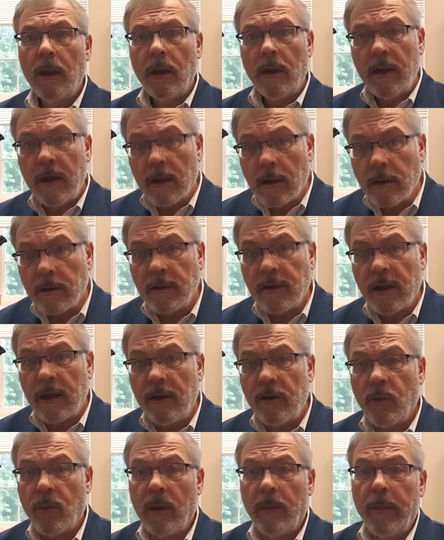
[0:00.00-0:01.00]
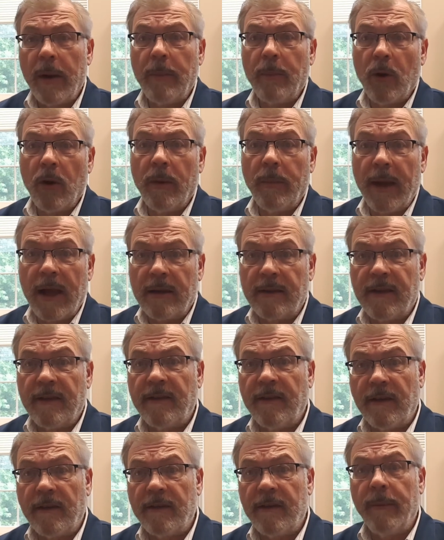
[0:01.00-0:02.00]
The other thing to remember about the
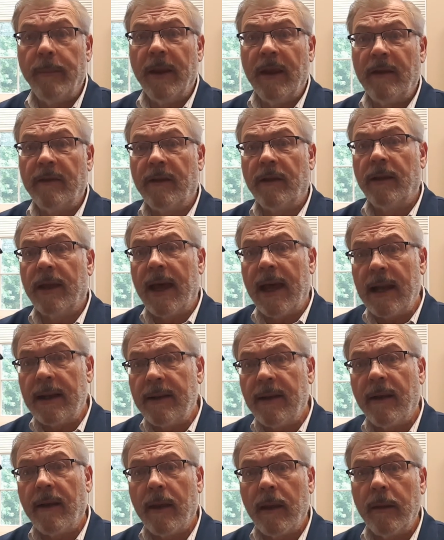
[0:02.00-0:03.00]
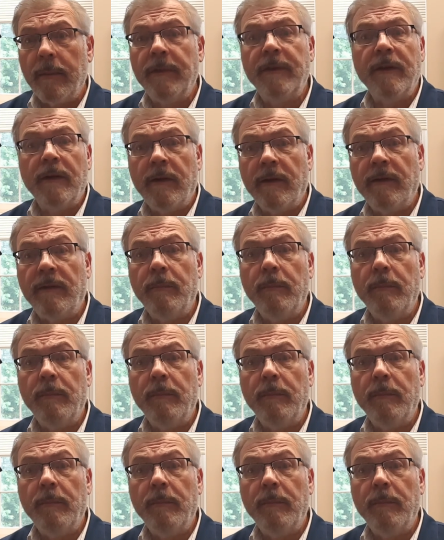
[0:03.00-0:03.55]
system is a lot of times it is